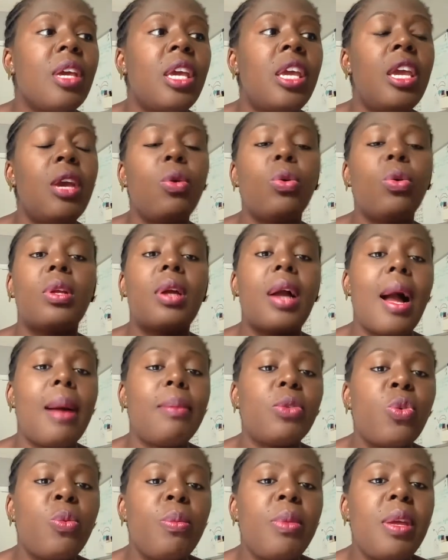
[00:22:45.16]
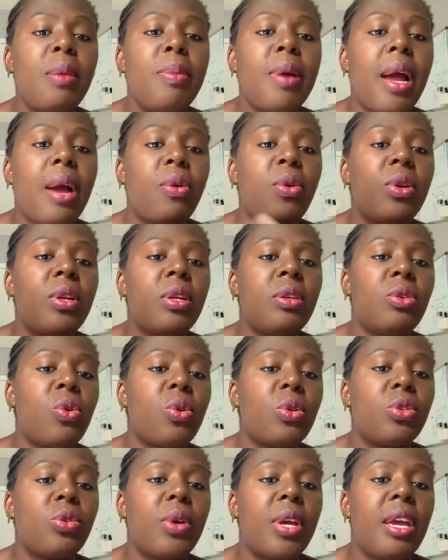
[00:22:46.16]
He could come to me, but I couldn't
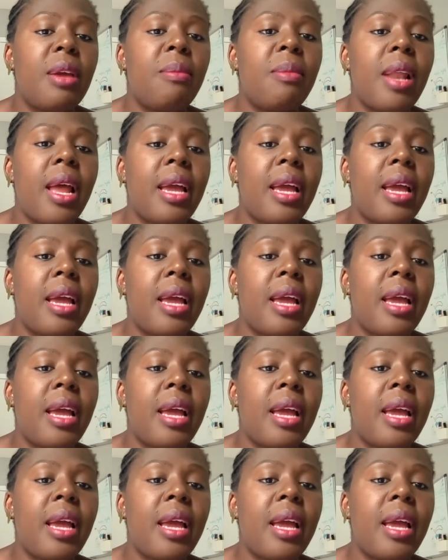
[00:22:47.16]
go to him.